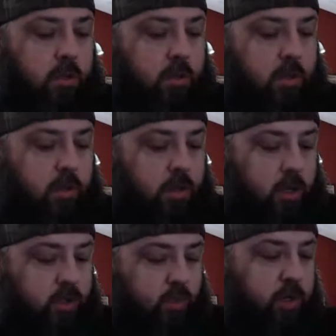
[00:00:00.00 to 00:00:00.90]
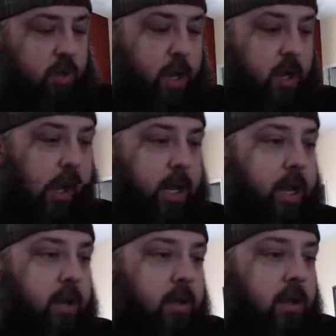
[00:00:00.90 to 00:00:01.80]
Here's one you might like,
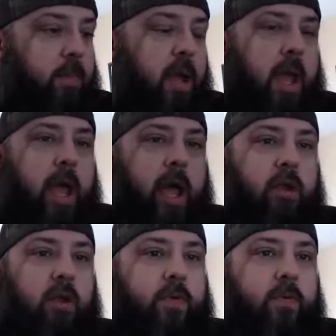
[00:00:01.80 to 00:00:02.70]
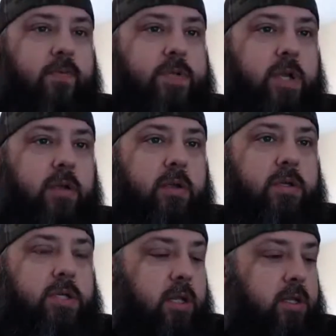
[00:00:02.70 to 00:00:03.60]
Ken. I don't know if you've
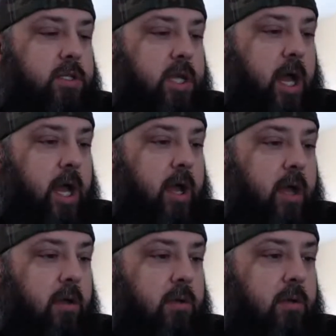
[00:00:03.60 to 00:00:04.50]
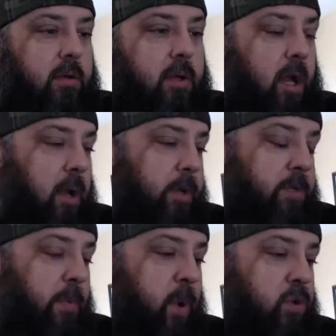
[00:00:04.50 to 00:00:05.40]
seen this guy. He's
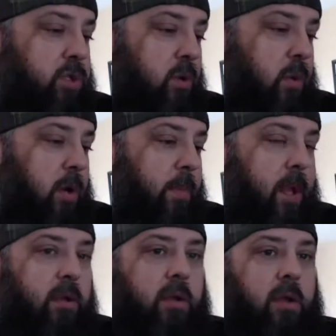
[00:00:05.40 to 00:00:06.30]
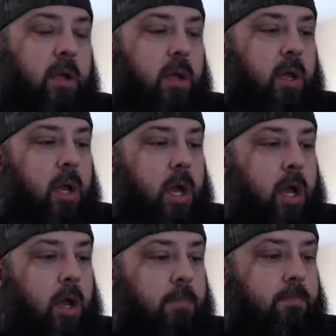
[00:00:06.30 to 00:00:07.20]
been posting quite a bit.
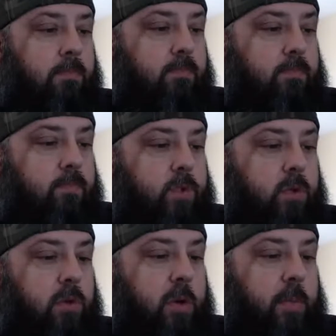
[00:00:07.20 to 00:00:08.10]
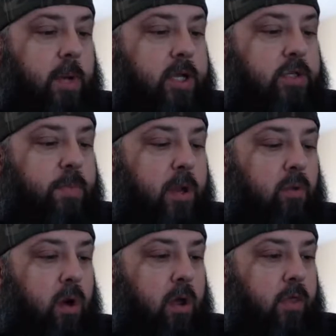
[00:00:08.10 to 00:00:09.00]
Well, buddy's B.
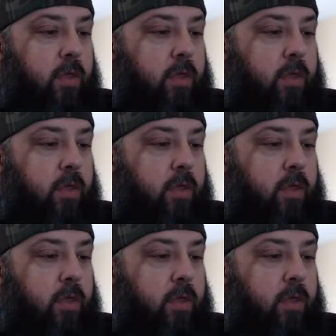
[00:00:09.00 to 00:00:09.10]
Roth